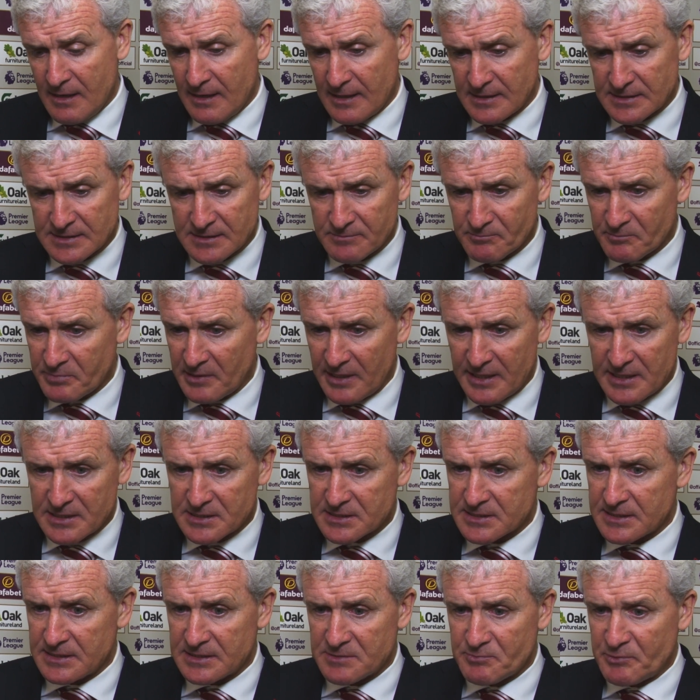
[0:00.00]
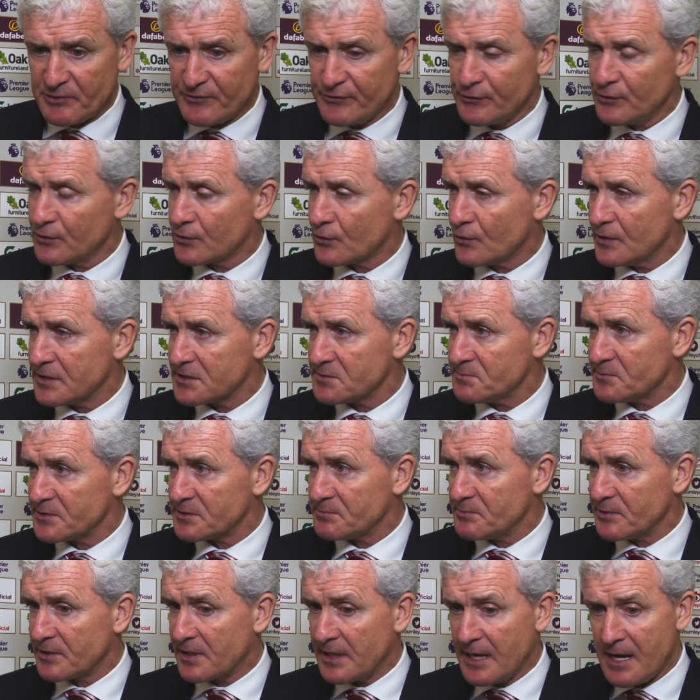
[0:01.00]
Hasn't played since before
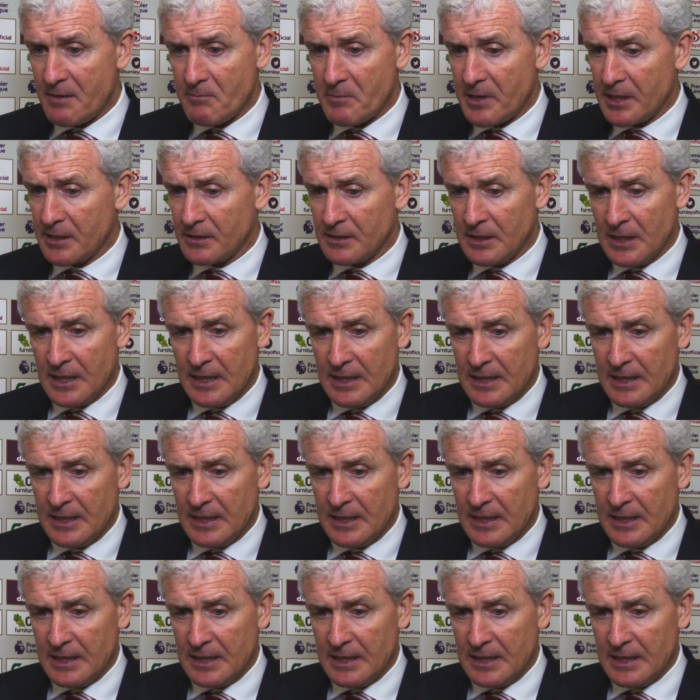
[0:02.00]
Christmas, but came in,